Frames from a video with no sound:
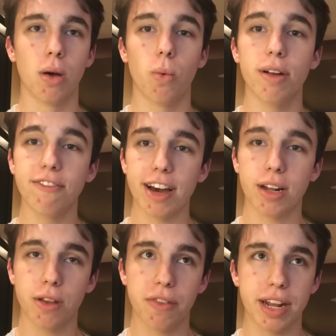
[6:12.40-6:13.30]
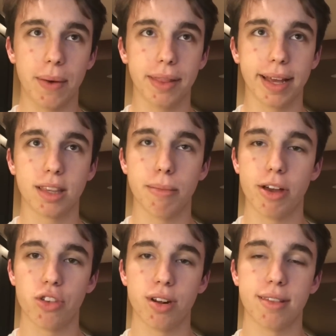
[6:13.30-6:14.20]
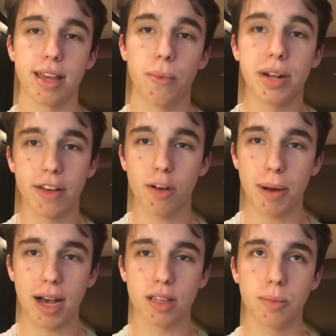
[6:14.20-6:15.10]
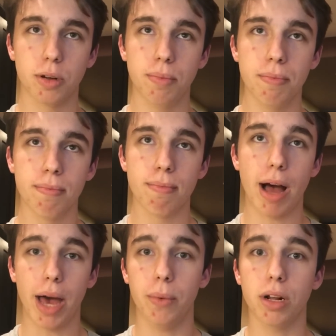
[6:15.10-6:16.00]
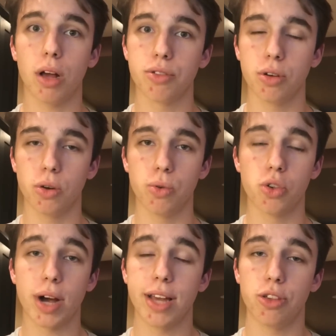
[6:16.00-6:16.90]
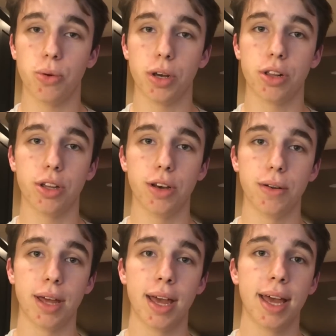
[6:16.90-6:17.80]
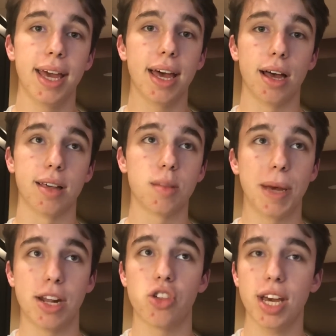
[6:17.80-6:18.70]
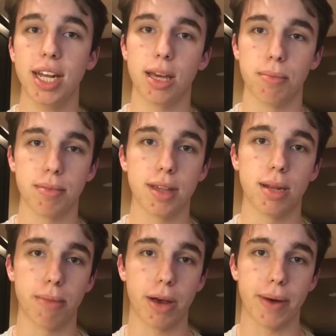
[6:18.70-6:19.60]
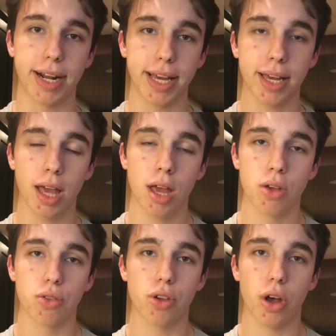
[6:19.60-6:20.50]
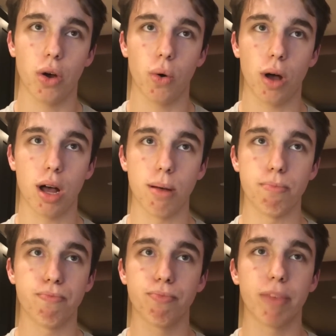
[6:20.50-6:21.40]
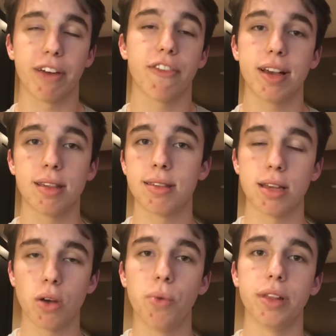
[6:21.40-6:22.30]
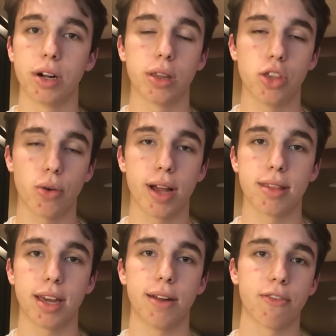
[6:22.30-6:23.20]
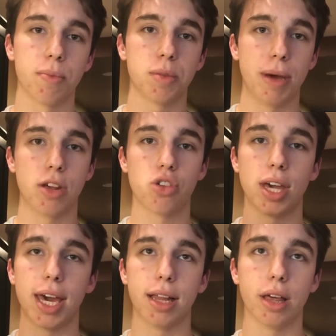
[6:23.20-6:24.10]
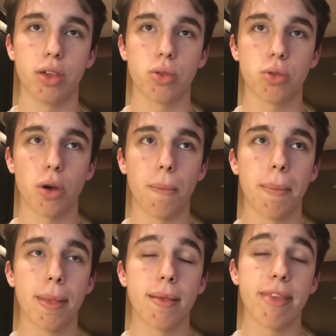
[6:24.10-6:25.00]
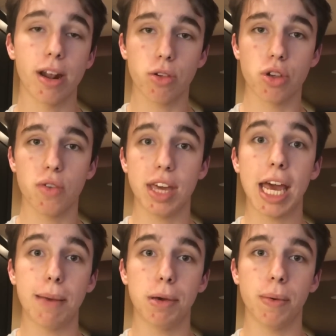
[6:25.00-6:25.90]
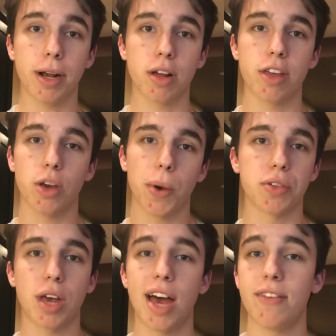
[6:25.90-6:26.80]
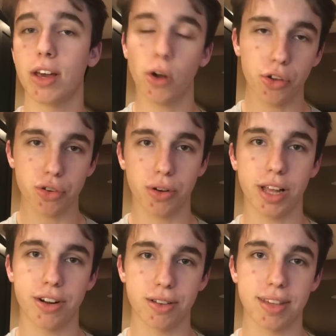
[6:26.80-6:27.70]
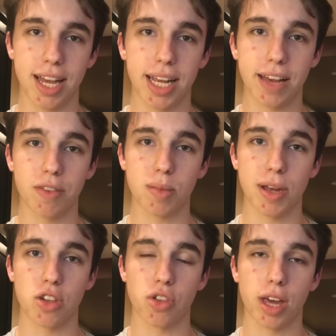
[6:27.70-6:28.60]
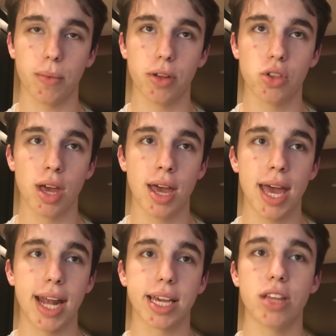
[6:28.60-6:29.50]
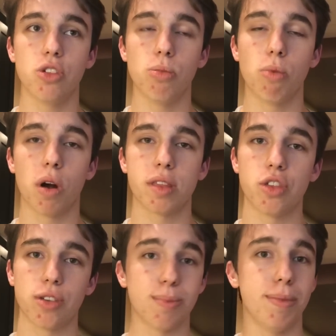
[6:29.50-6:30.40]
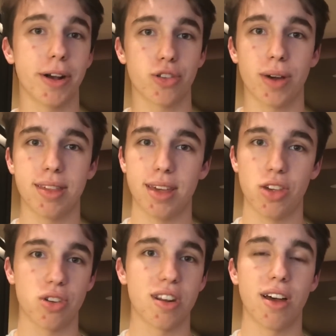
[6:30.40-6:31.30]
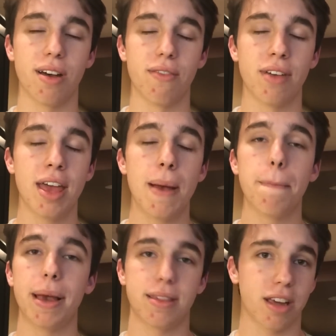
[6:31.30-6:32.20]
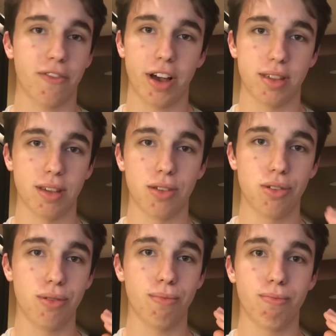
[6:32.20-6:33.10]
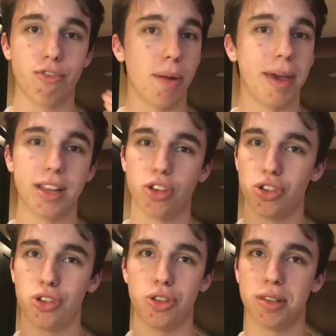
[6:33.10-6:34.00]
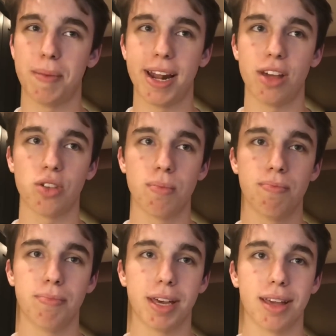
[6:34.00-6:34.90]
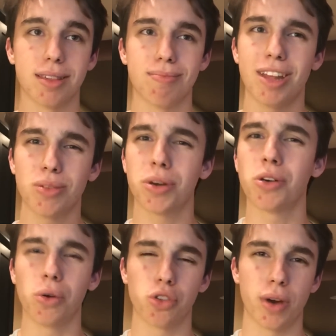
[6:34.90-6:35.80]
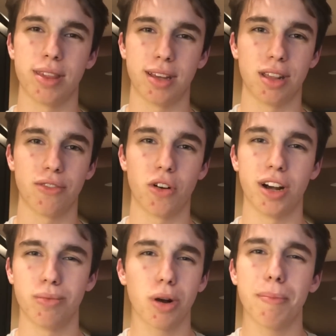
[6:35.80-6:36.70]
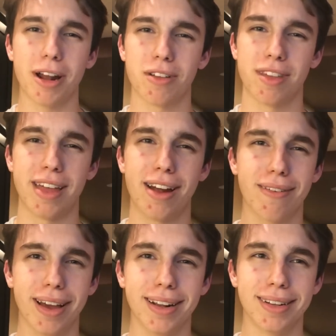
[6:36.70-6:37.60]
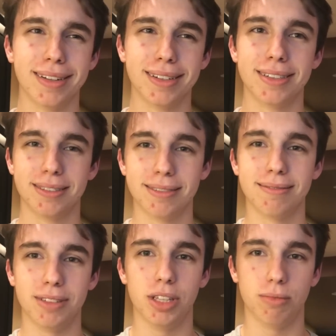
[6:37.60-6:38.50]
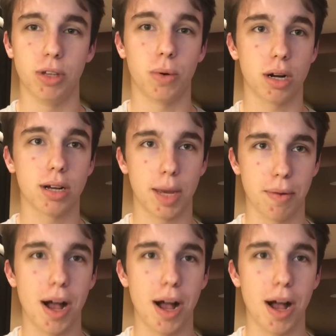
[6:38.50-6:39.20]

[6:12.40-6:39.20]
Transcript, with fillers: One final note that I would like to mention is that whenever possible, I would also try to include uh, Spanish idioms in my writing. So, um, like phrases that don't literally translate from Spanish to English. So, that'll show the AP reader that you also have a cultural understanding of the Spanish language and can do more than just mere translation of basic phrases from English to Spanish, because that's what Google Translate is for, and we're better than that, right? You are, I